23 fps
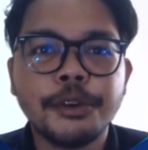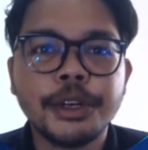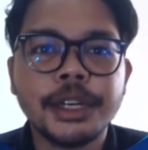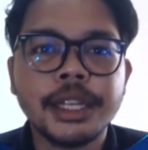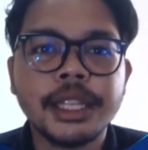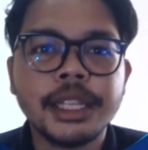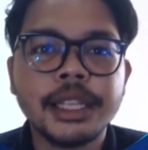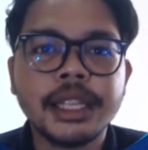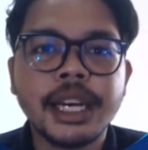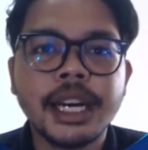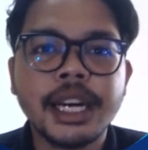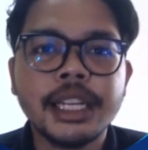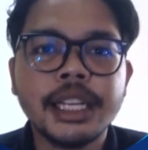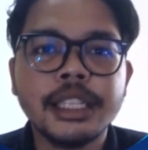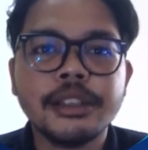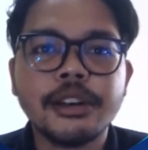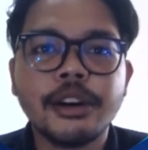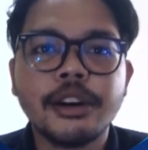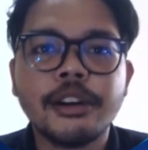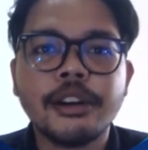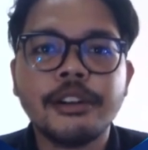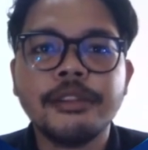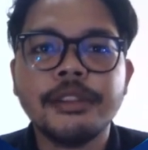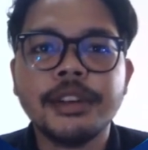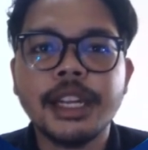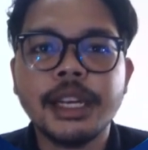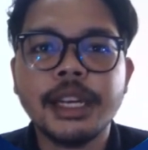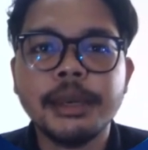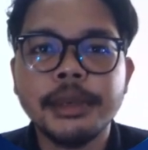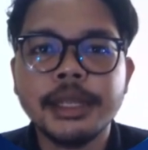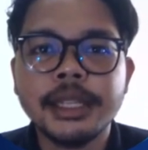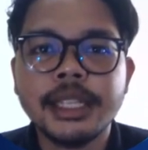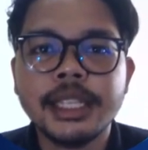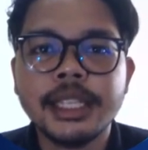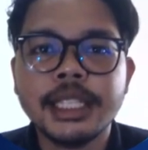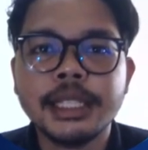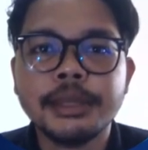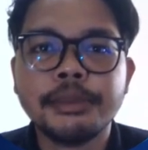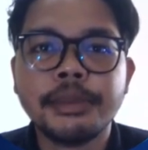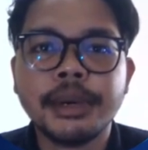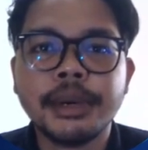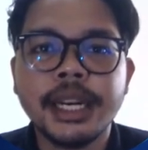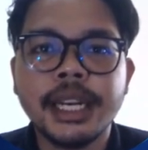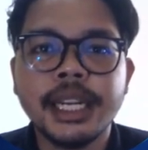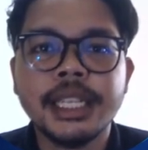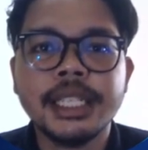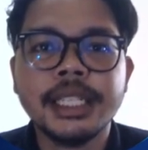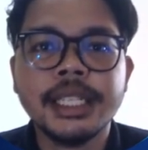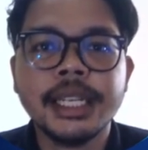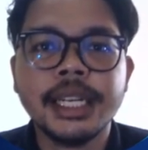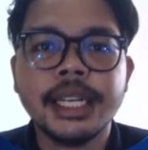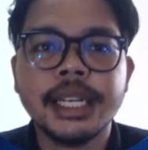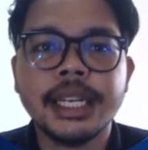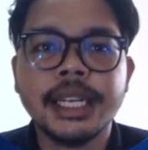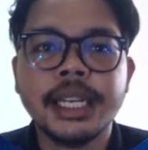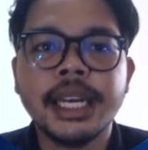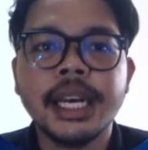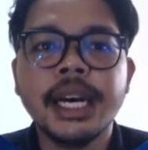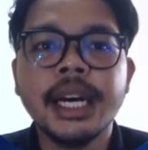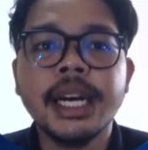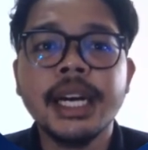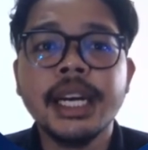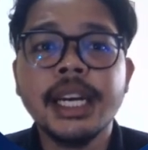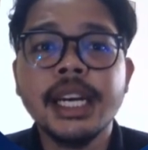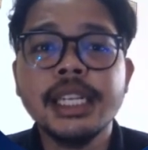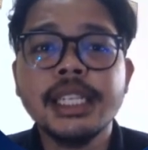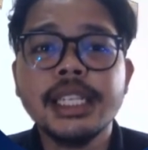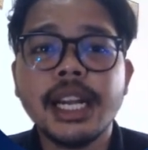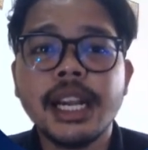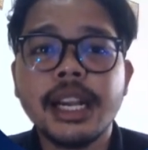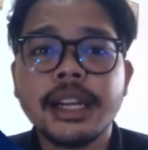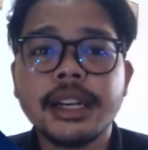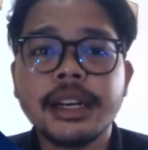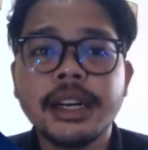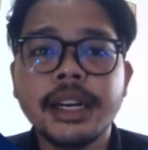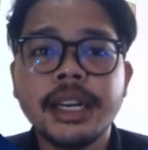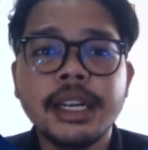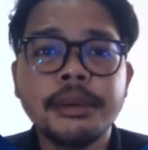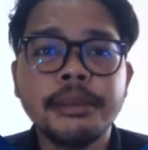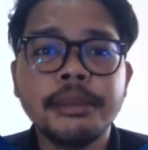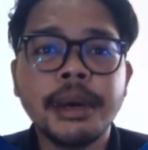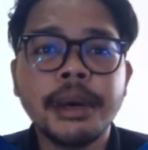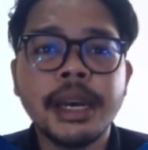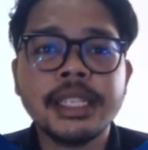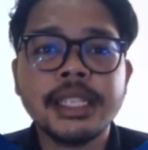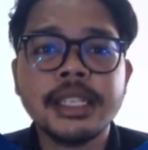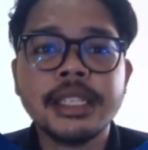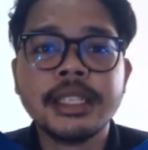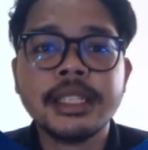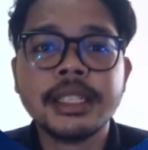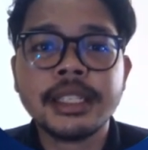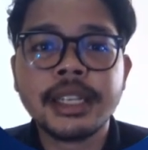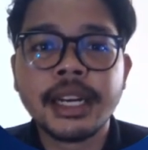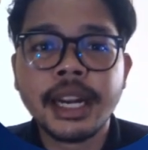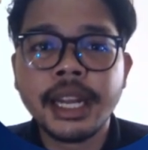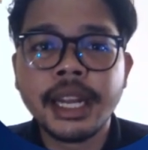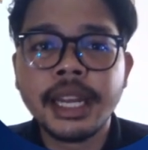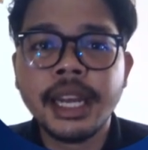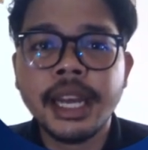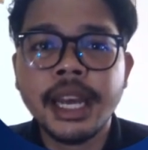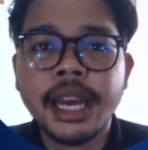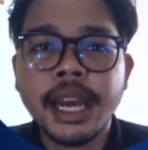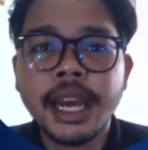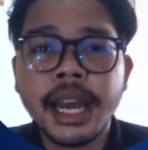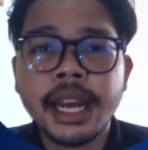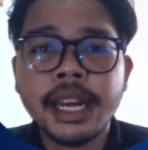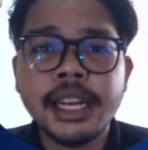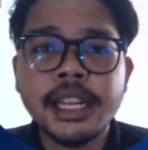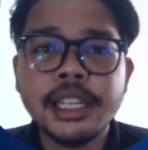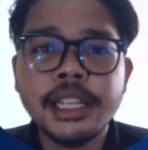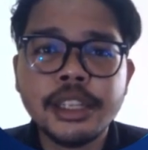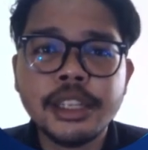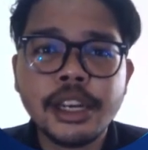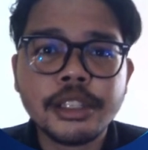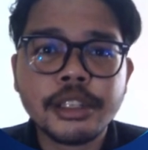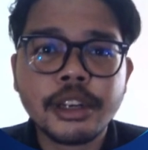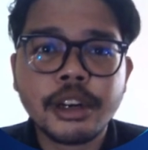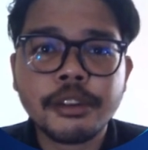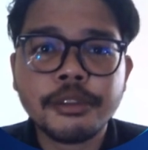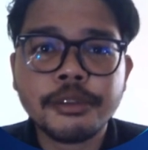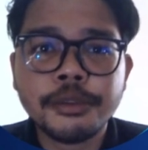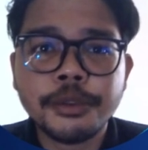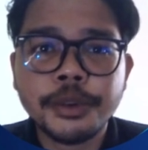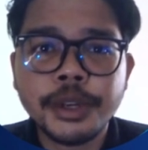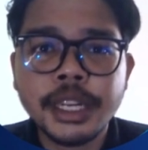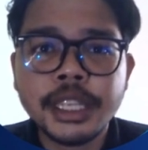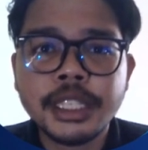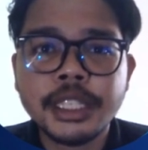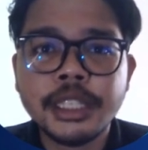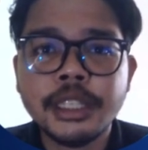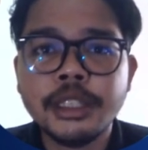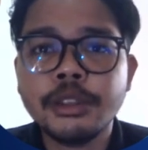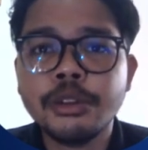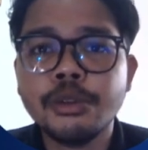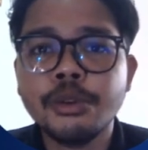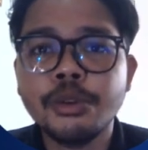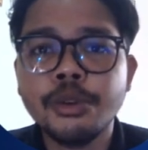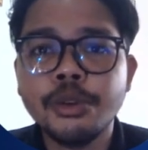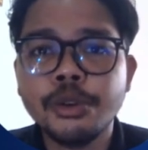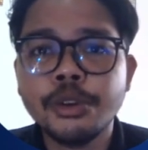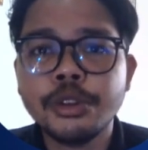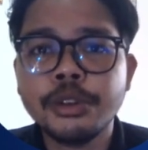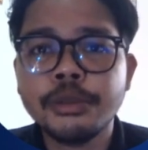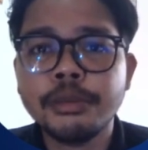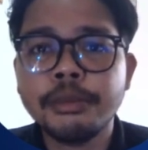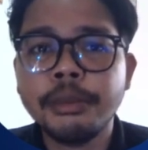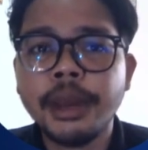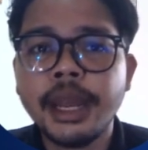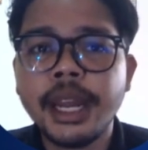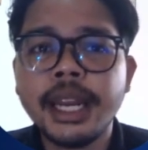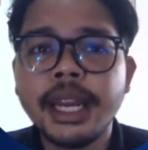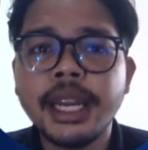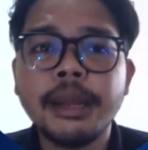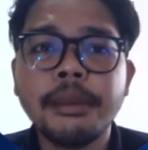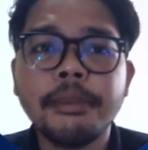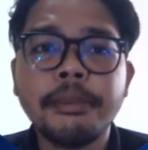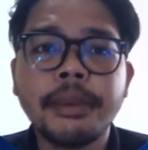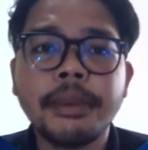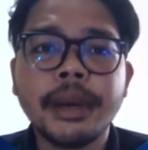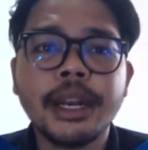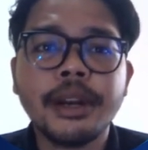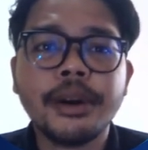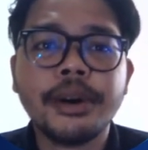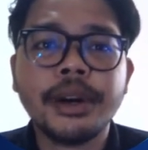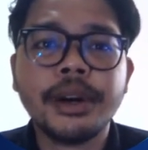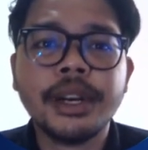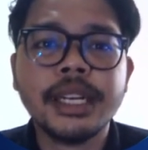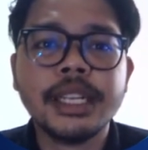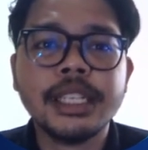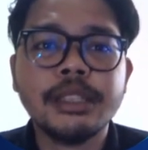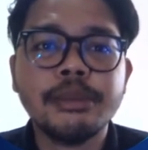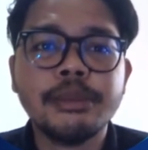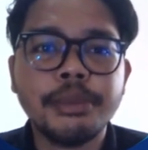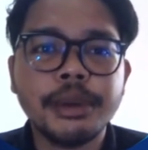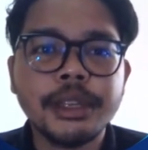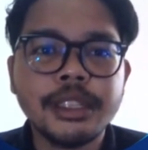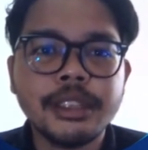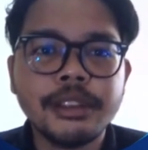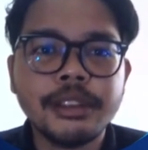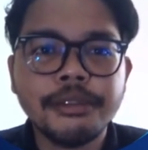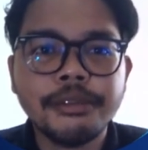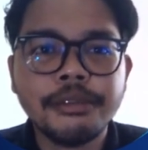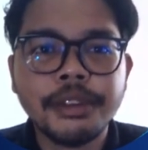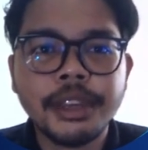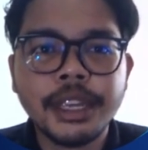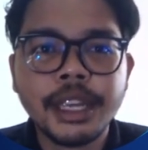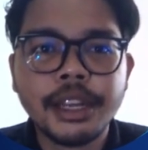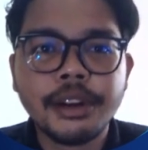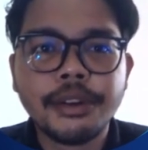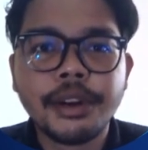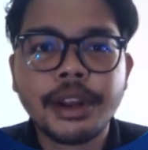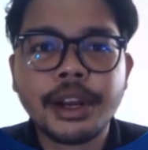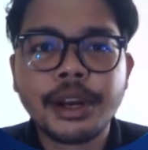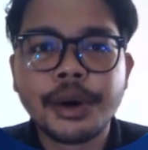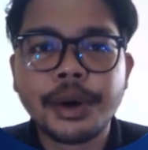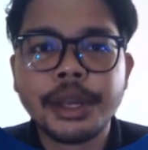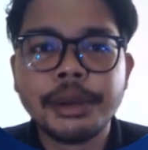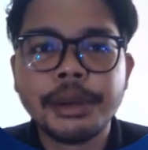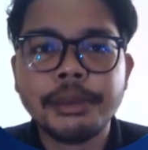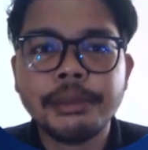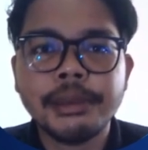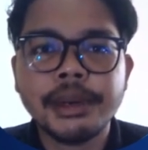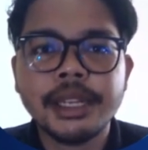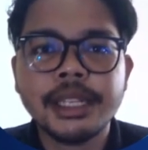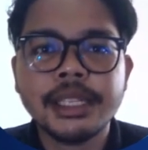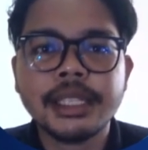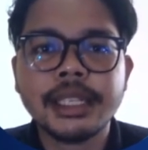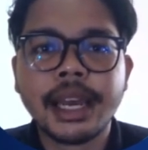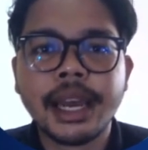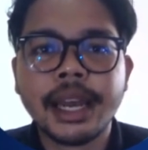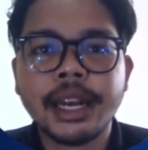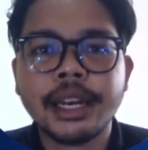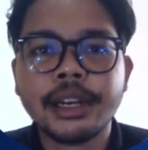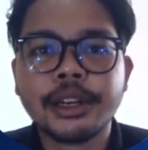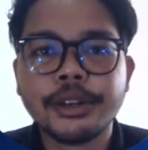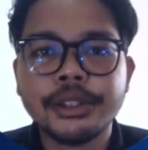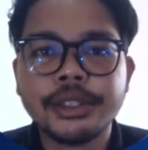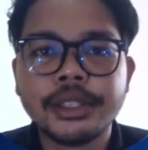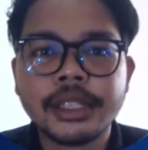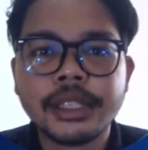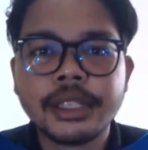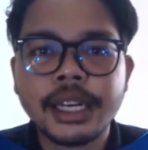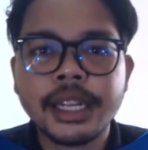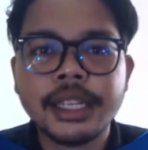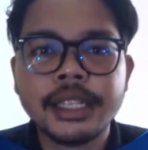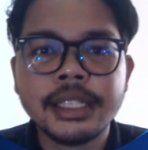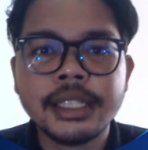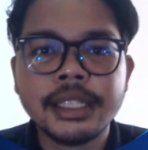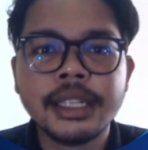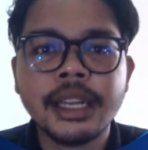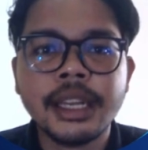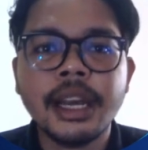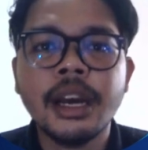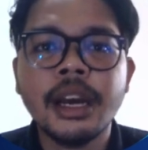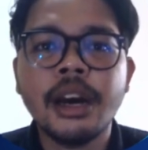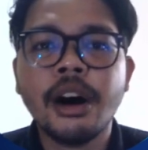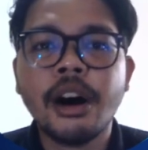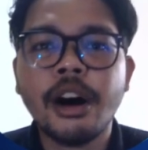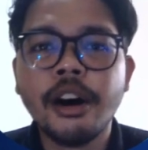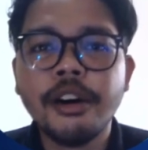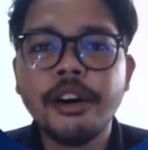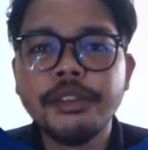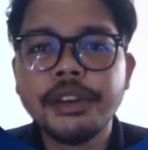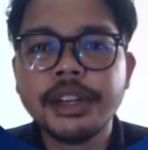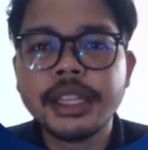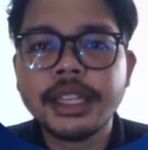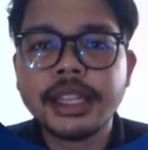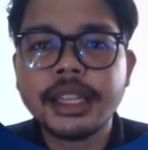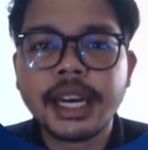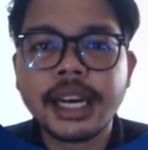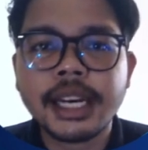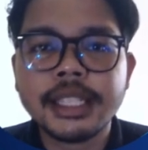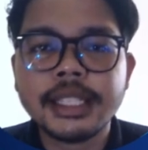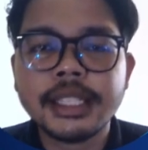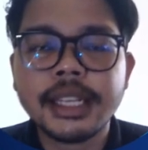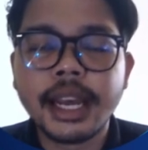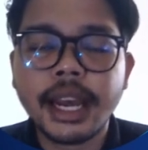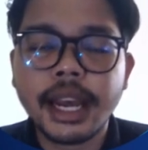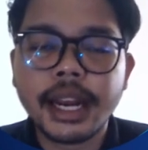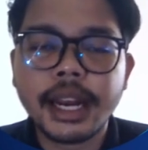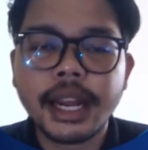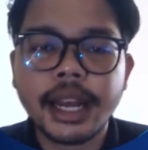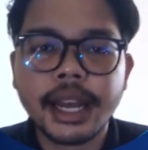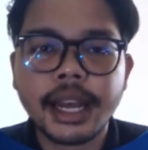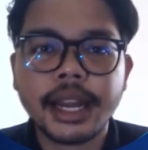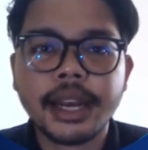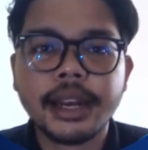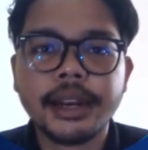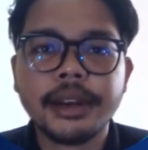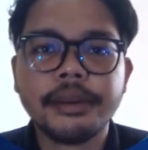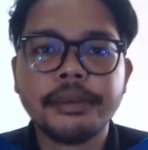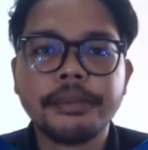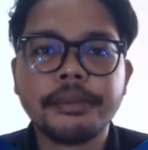for the task of diabetes prediction. Each algorithm has its strength, and the choice of which to use may depend on the specific requirements and constraints of the task at hand.